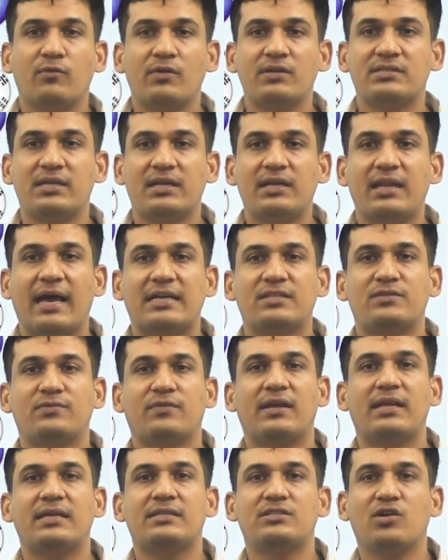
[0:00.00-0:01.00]
was it as
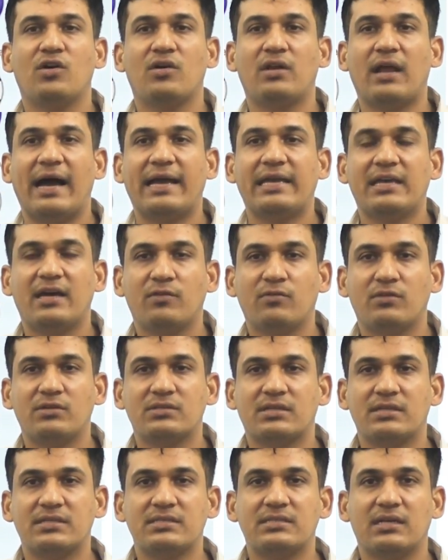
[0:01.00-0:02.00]
far as your IR
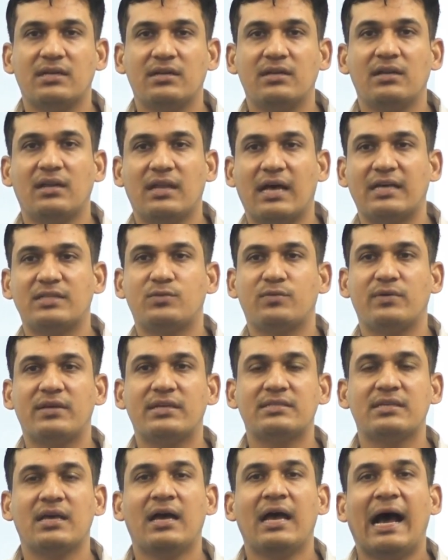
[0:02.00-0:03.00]
was concerned last
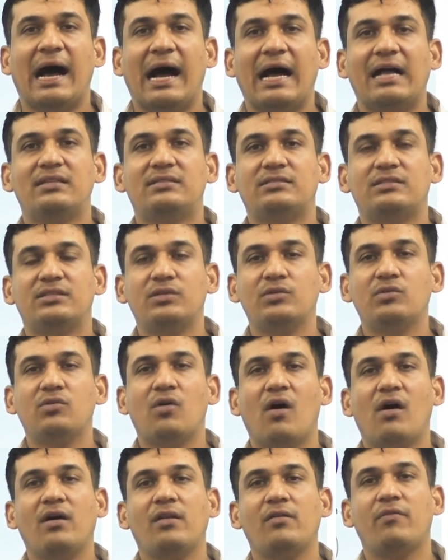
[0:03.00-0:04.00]
week's. I'll see you
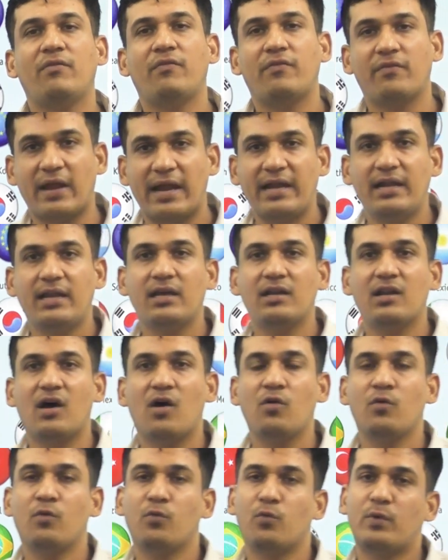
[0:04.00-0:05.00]
on Friday
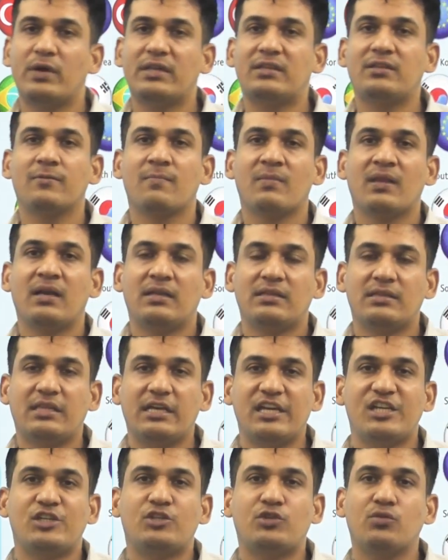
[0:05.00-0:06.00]
now with
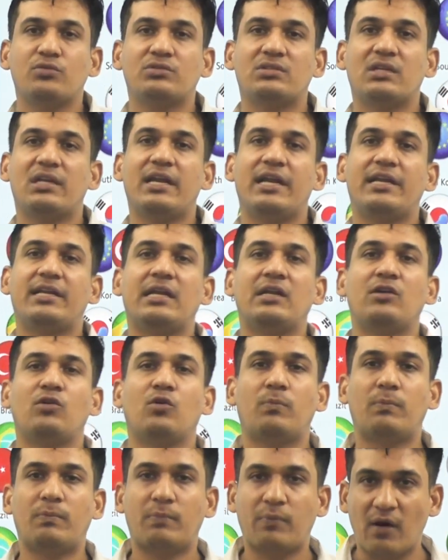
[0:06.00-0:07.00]
the issues relating
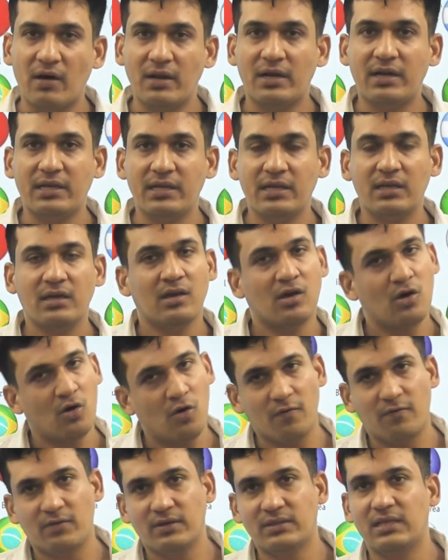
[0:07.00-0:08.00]
to polity
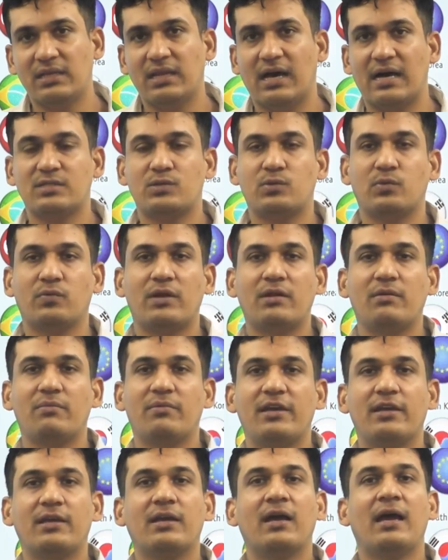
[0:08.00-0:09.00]
over the last 1
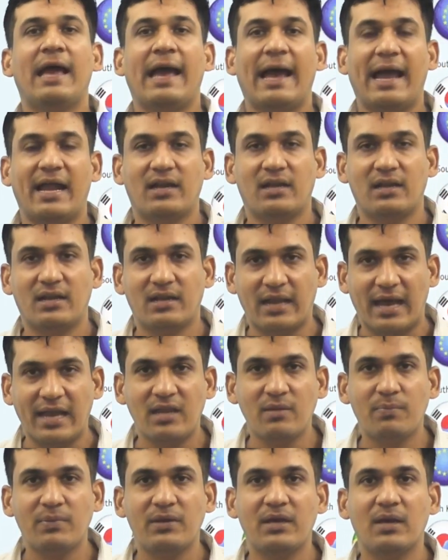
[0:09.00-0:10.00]
week at
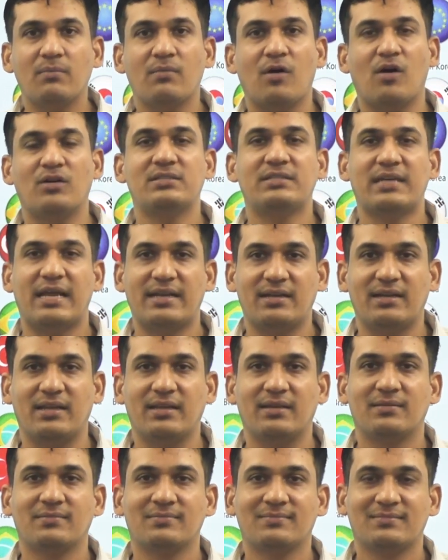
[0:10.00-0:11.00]
9 p.m. on
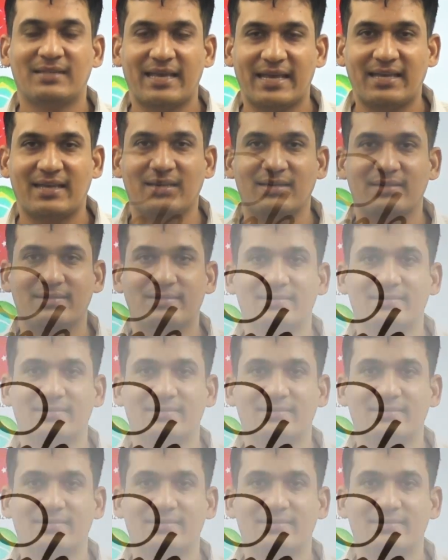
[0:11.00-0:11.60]
Saturday. Take care.